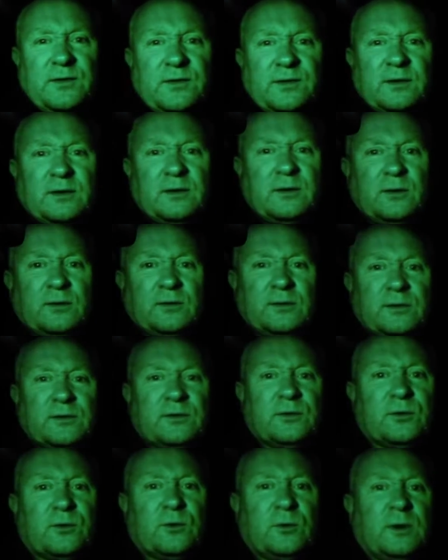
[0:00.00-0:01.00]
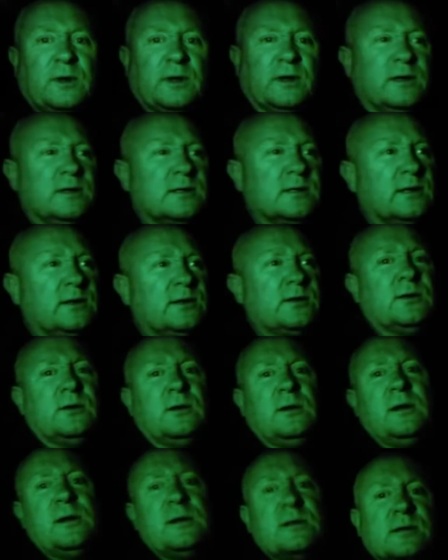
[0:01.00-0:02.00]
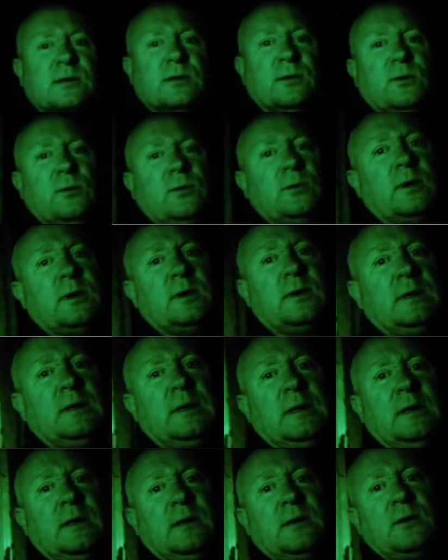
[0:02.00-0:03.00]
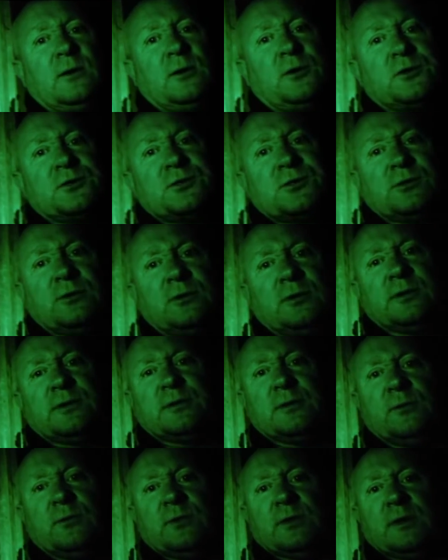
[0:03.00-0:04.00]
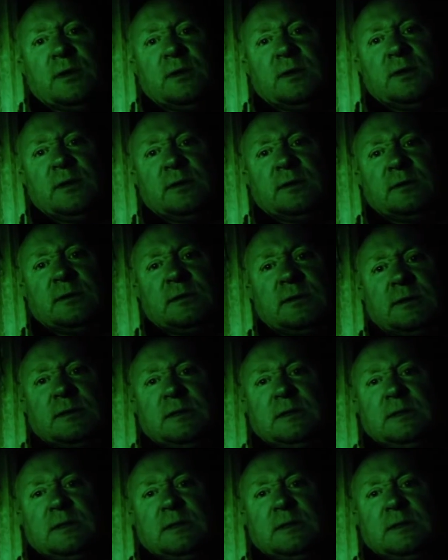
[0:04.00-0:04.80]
So this could quite easily turn into a hostel or something like that.